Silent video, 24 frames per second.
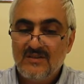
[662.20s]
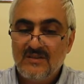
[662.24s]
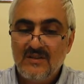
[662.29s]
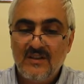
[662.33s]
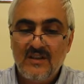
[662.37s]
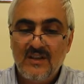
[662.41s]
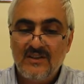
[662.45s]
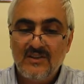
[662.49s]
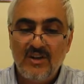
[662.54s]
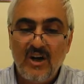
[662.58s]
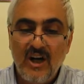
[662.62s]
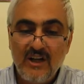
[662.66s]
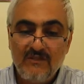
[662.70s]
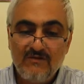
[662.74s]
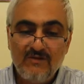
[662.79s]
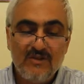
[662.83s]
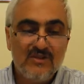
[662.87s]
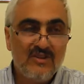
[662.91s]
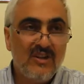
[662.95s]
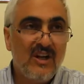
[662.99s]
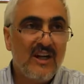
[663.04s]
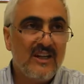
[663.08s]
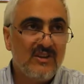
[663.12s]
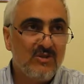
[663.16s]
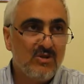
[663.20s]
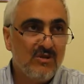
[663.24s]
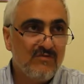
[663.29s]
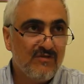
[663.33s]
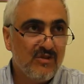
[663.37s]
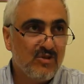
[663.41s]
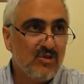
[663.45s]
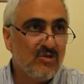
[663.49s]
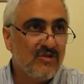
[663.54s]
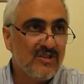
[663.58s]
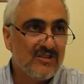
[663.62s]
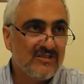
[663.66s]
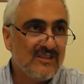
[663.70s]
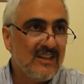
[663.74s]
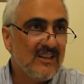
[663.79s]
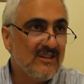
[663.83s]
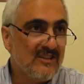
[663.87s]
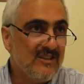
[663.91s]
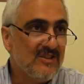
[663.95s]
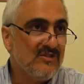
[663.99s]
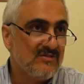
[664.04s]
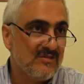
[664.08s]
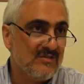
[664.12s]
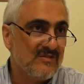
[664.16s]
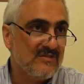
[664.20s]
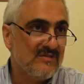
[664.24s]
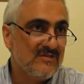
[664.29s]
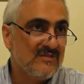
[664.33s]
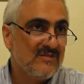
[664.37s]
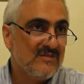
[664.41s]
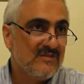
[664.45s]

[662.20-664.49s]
An eye for an eye, tooth for tooth is not literal.